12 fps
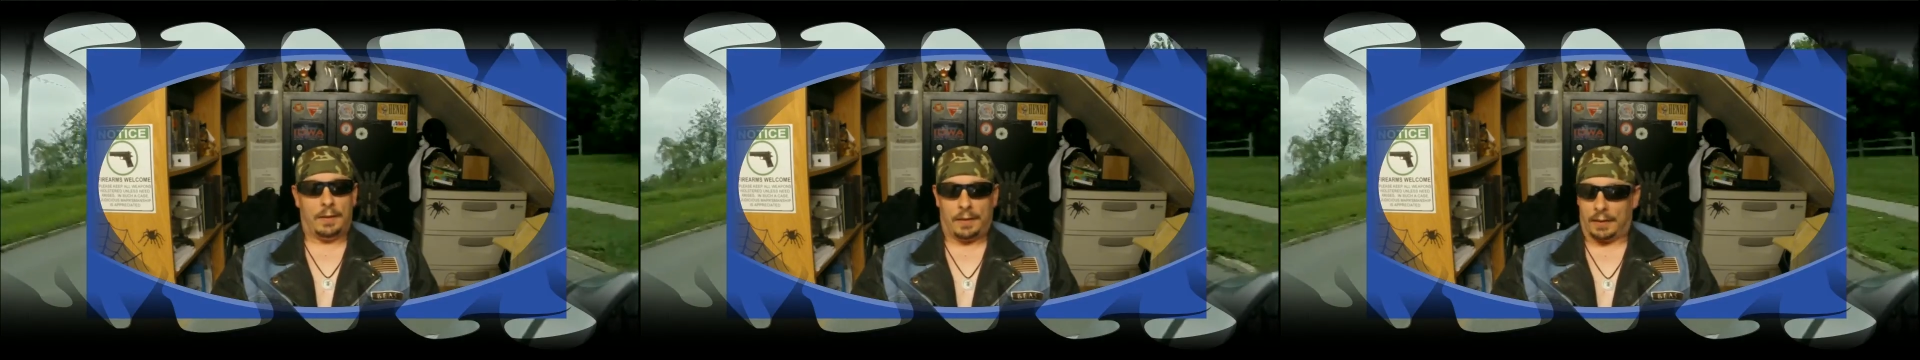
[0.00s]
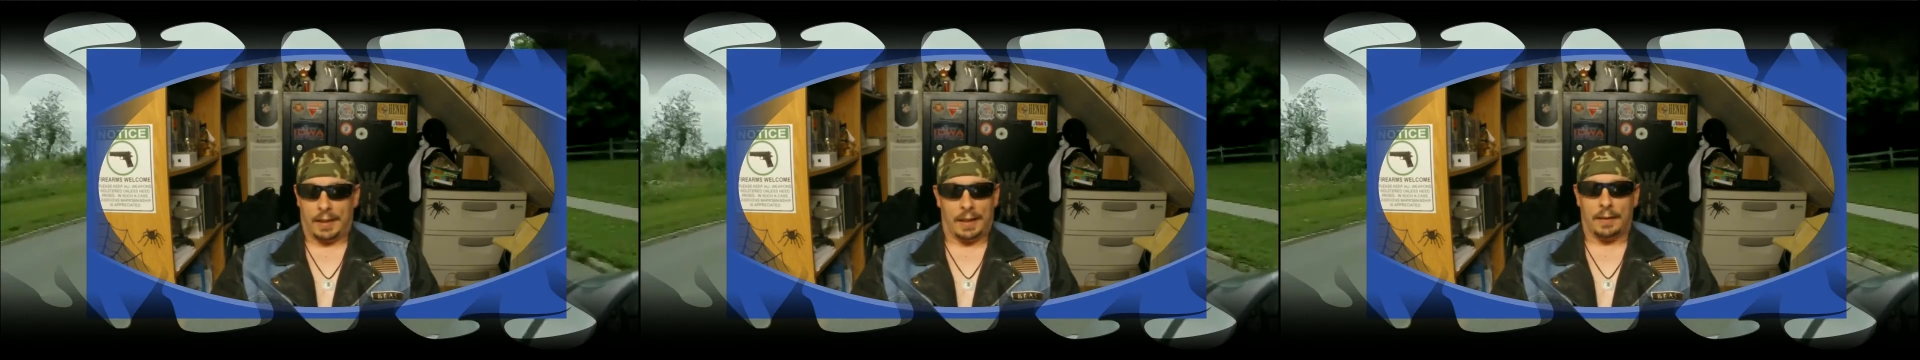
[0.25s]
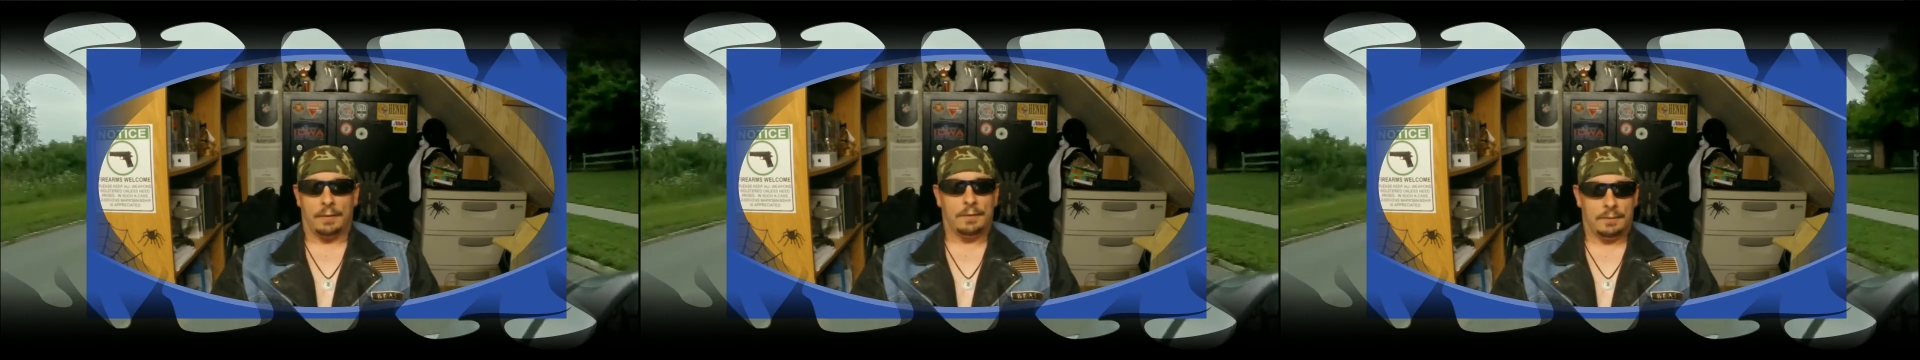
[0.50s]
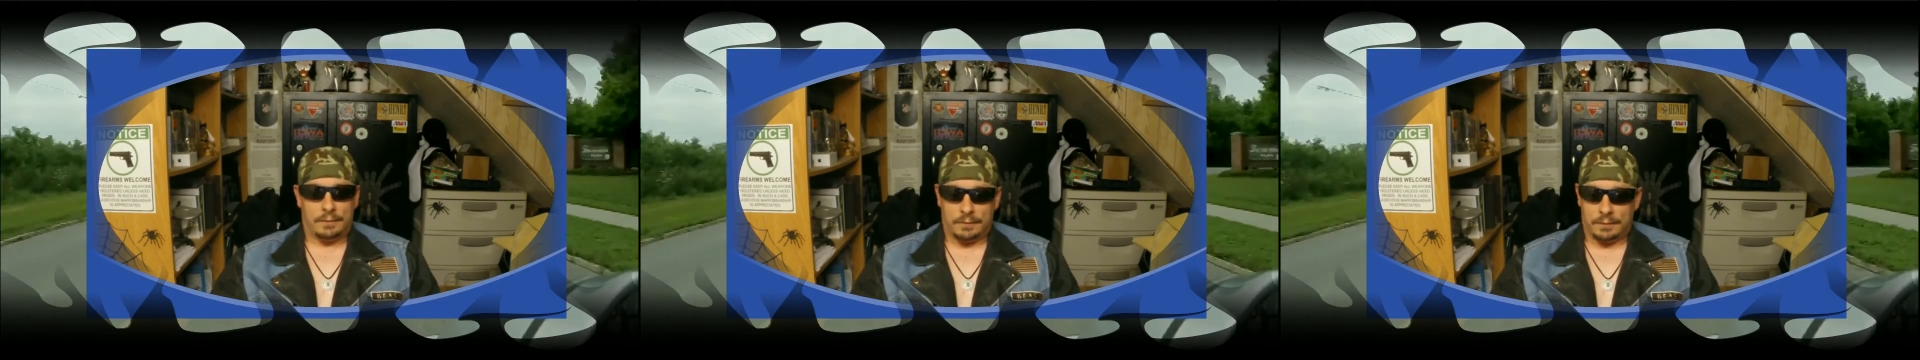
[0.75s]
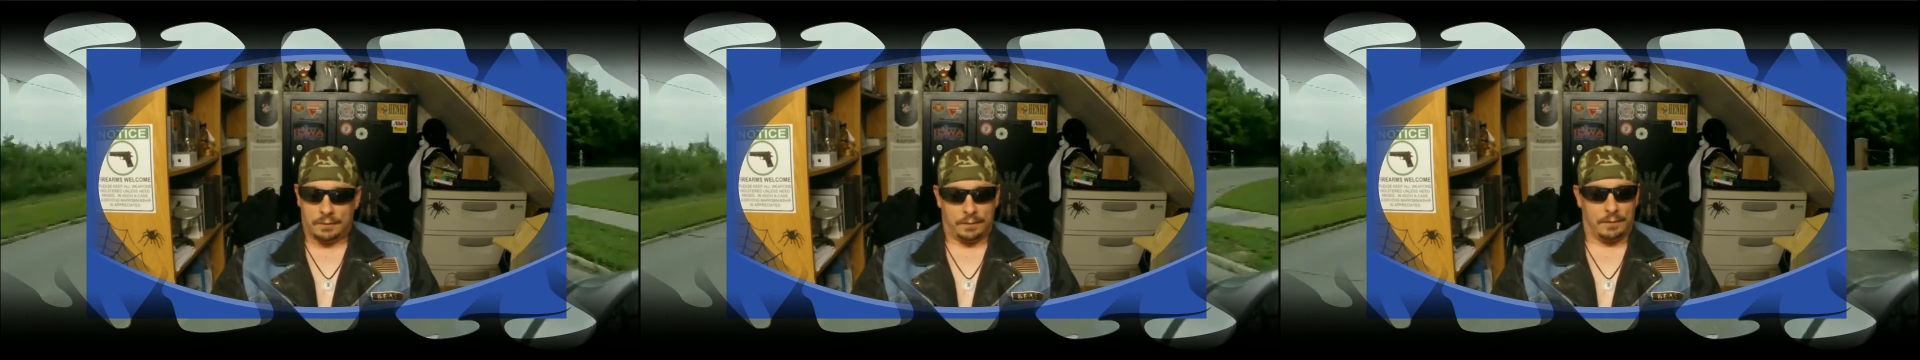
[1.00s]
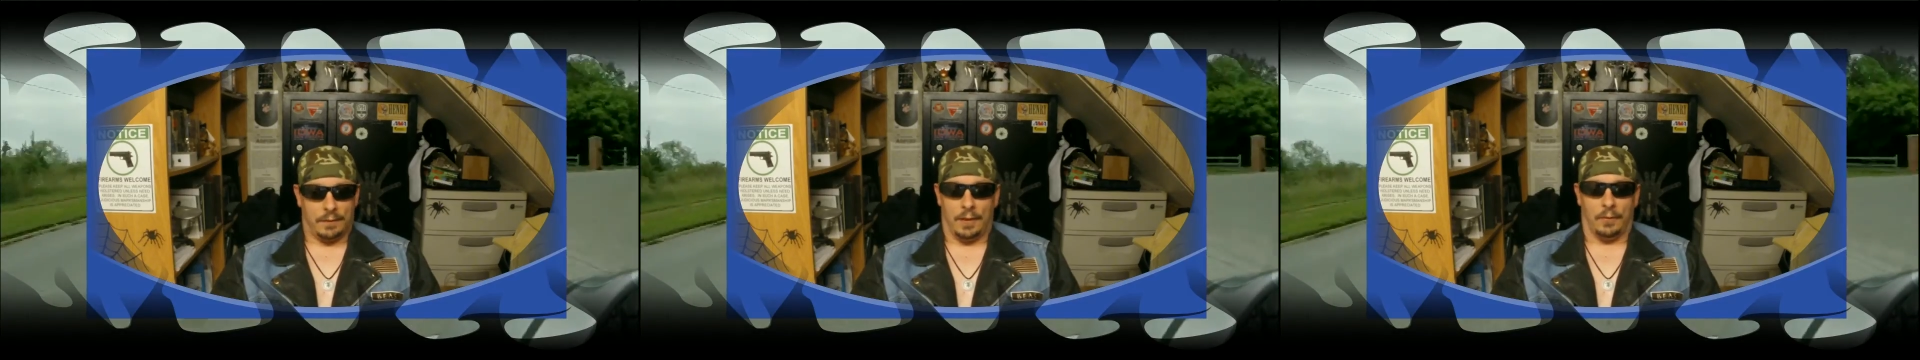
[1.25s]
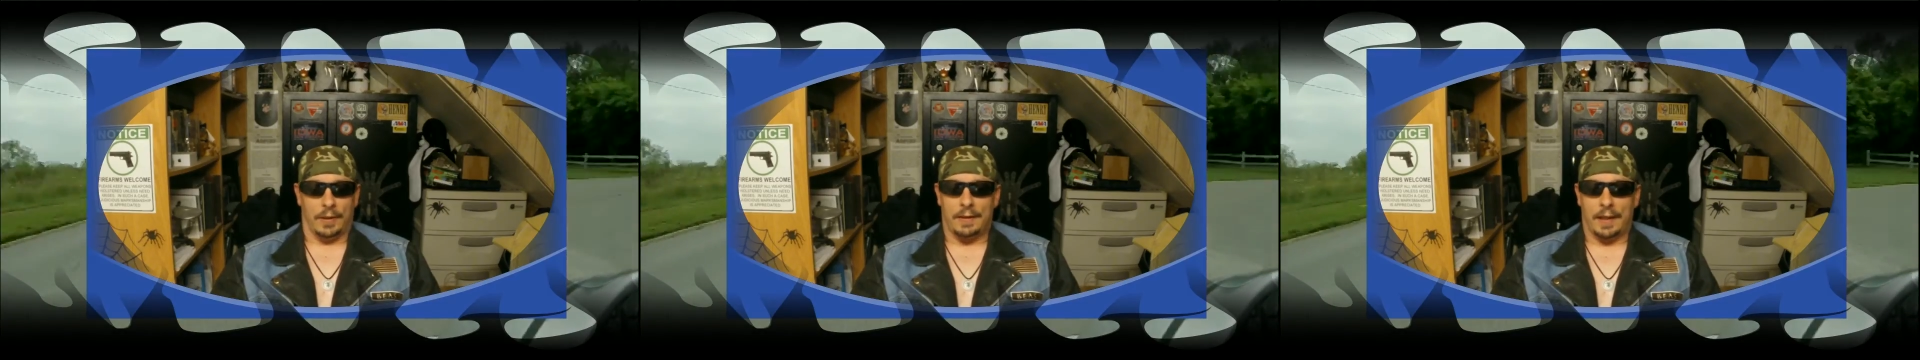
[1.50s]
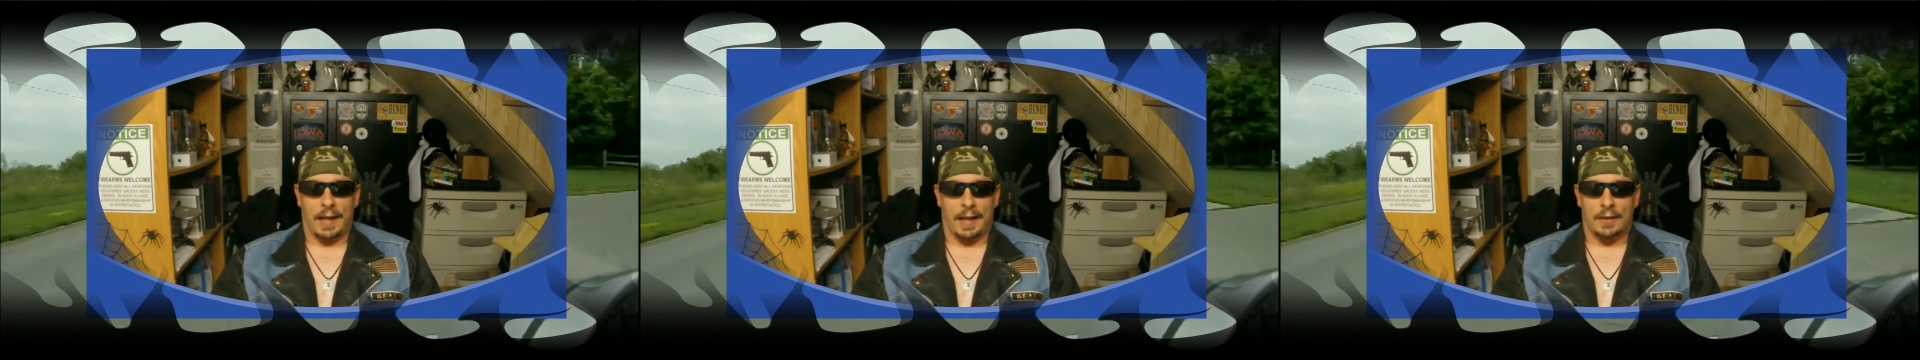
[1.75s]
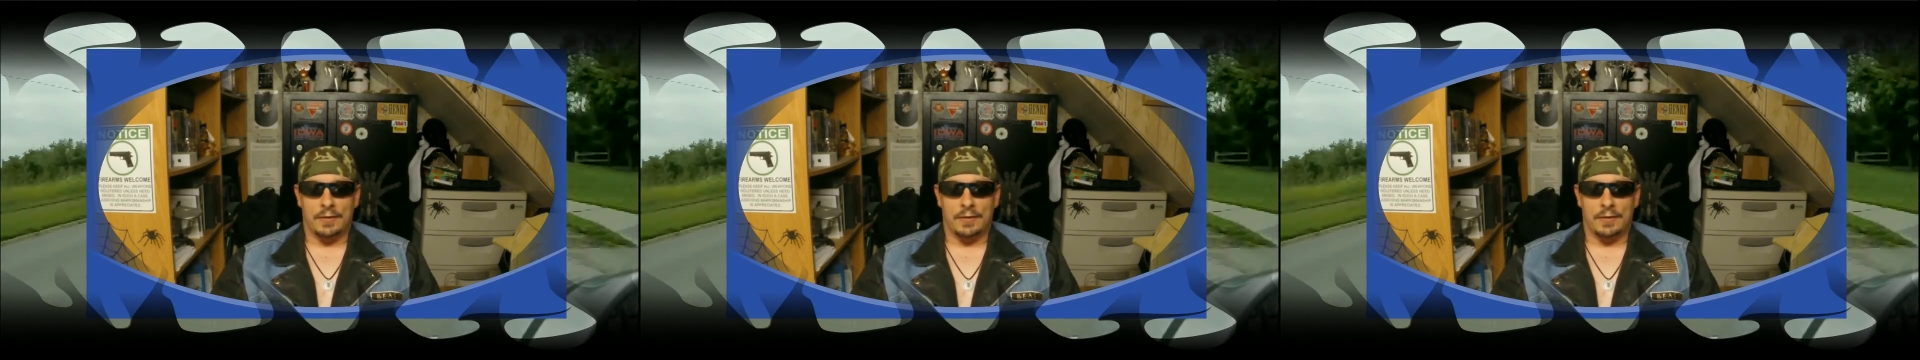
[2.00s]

Again, the only thing I could